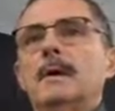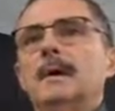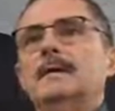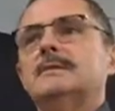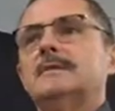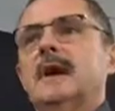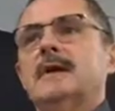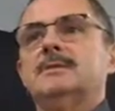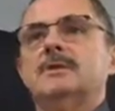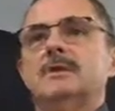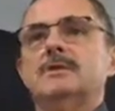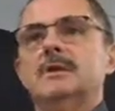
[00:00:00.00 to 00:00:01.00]
It's not
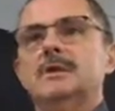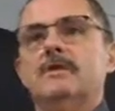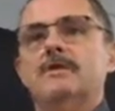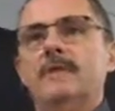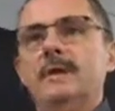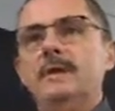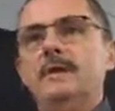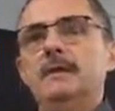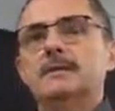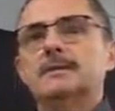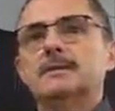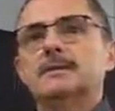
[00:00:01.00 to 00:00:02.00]
just
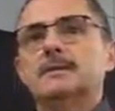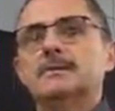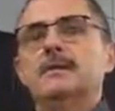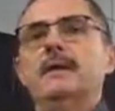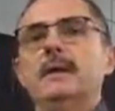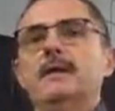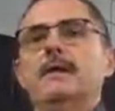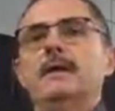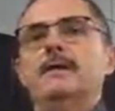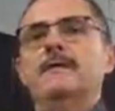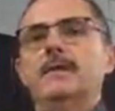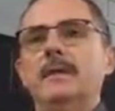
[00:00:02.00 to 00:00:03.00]
convenience. So the
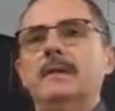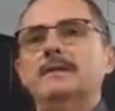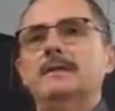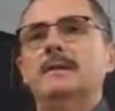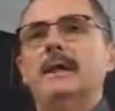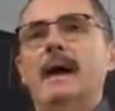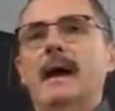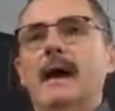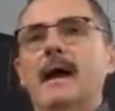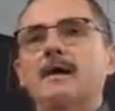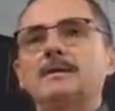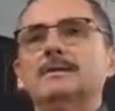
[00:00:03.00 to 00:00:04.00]
Internet of Things in the
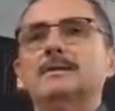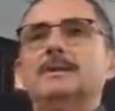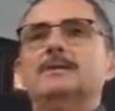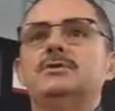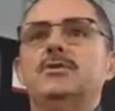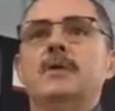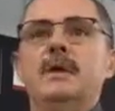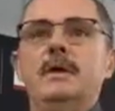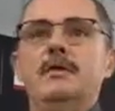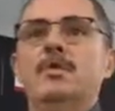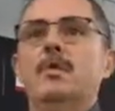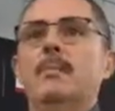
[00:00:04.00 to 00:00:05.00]
house is your
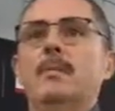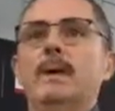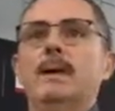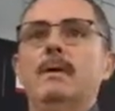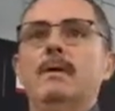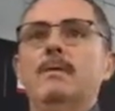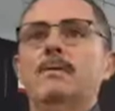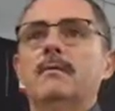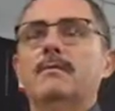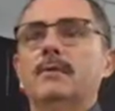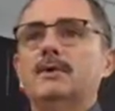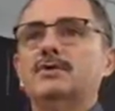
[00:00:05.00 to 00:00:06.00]
Ring doorbell, your
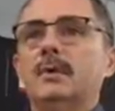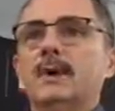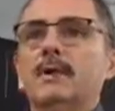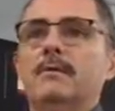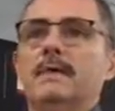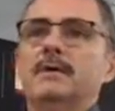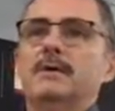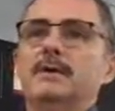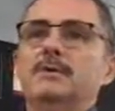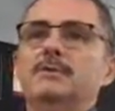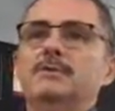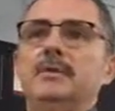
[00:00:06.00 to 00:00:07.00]
refrigerator that
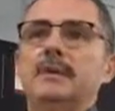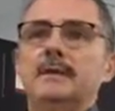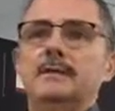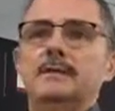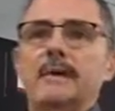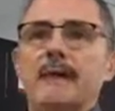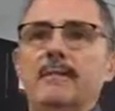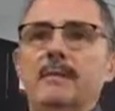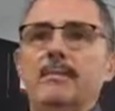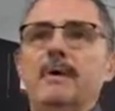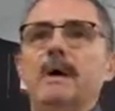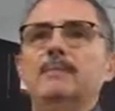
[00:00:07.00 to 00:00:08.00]
tells you that it's having
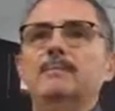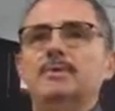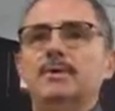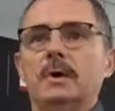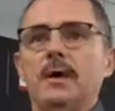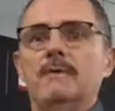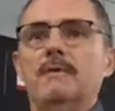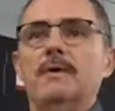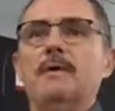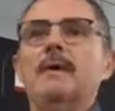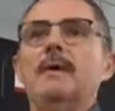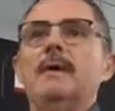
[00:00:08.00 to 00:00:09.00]
problems, your
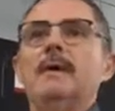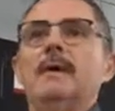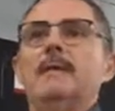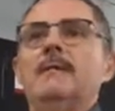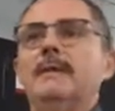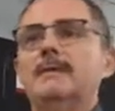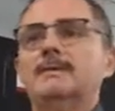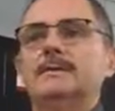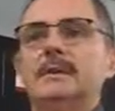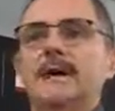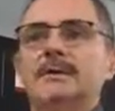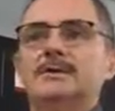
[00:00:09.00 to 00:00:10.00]
oven. This is
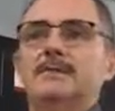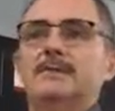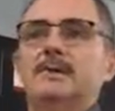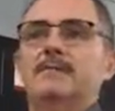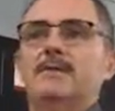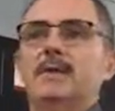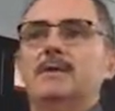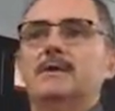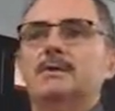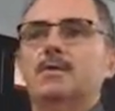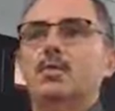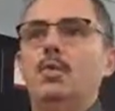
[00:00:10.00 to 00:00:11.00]
not just
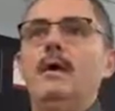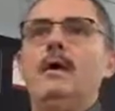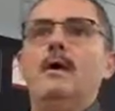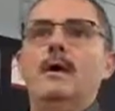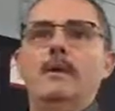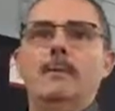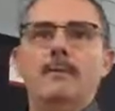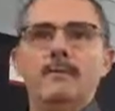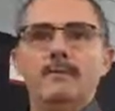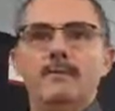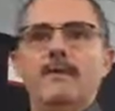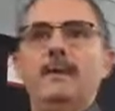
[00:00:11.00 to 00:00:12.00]
convenience. We are
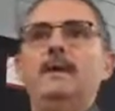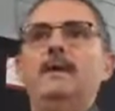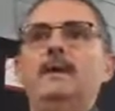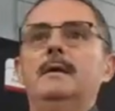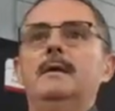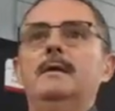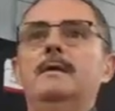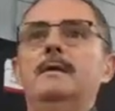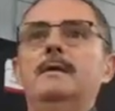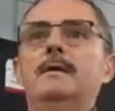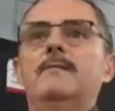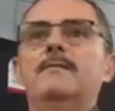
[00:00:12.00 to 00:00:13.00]
preventing
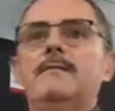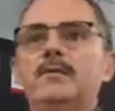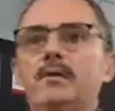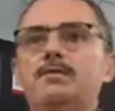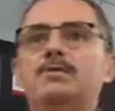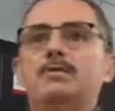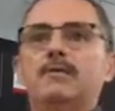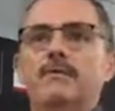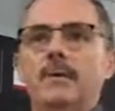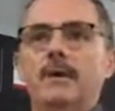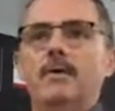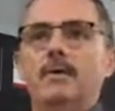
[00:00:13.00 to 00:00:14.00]
future
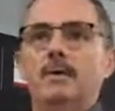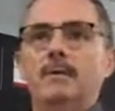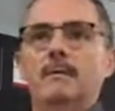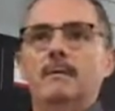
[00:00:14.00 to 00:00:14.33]
failure.